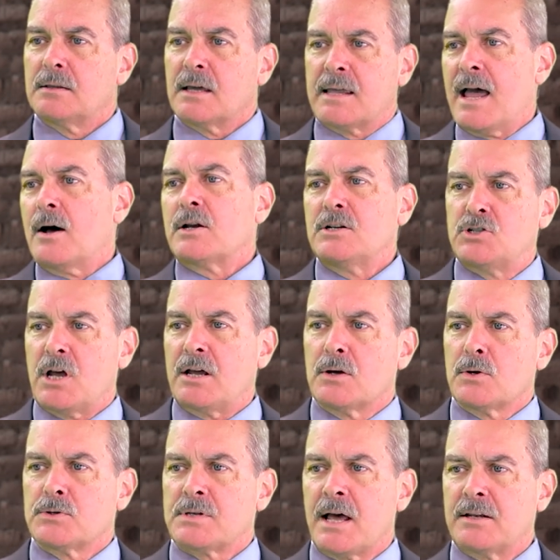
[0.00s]
the county
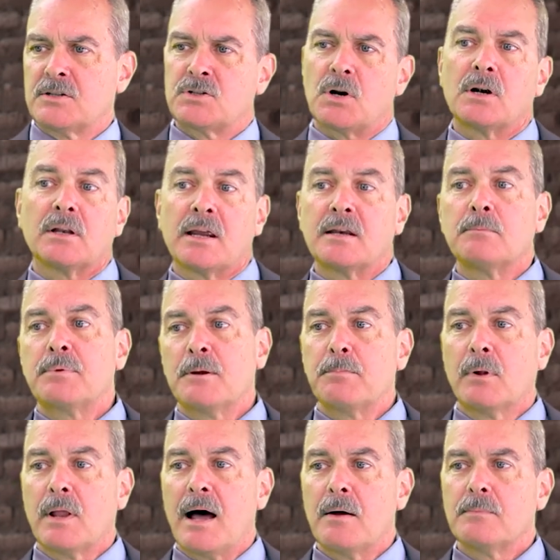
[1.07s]
jails had to start letting
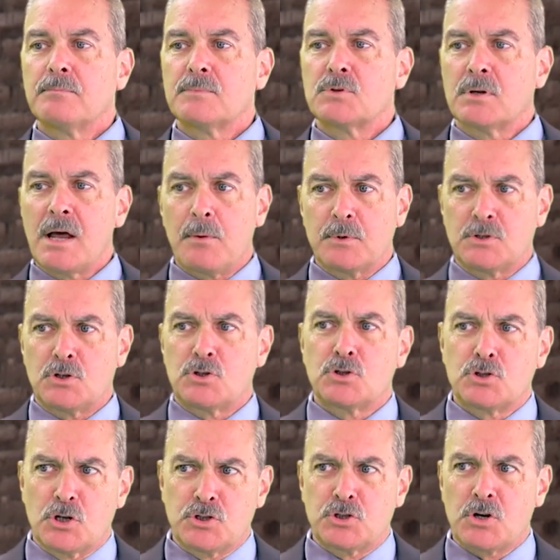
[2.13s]
people out. So that was
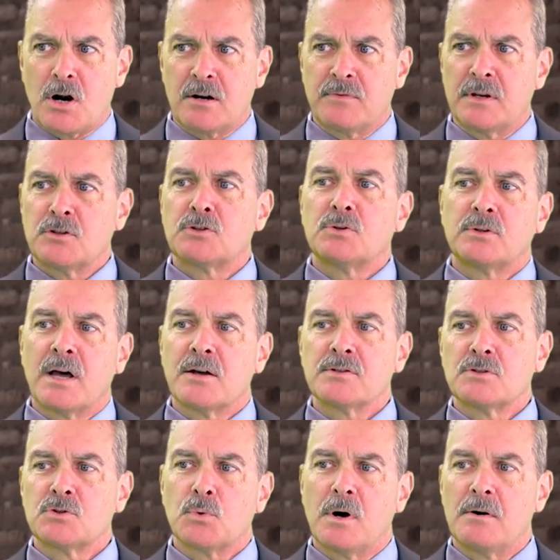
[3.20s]
the start of it in
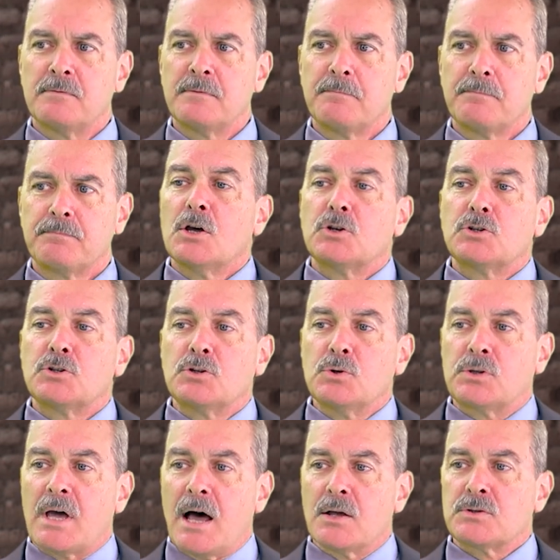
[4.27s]
2012.
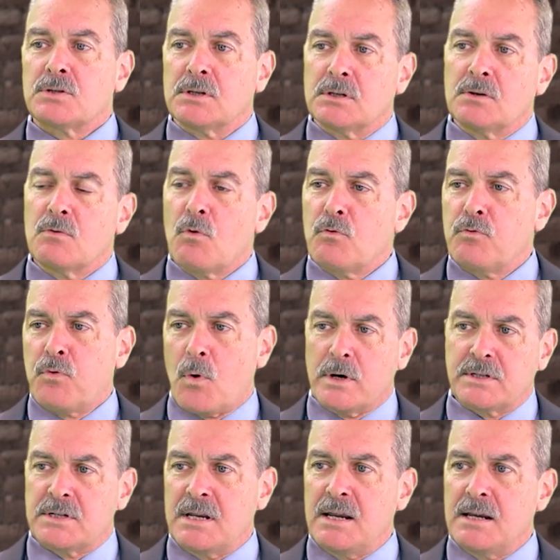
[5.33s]

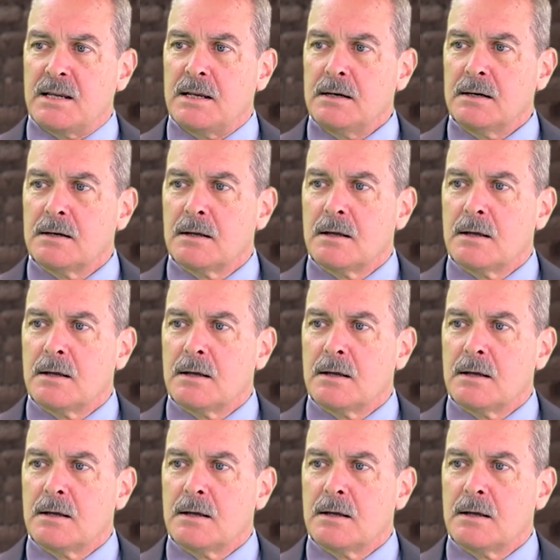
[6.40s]
2014,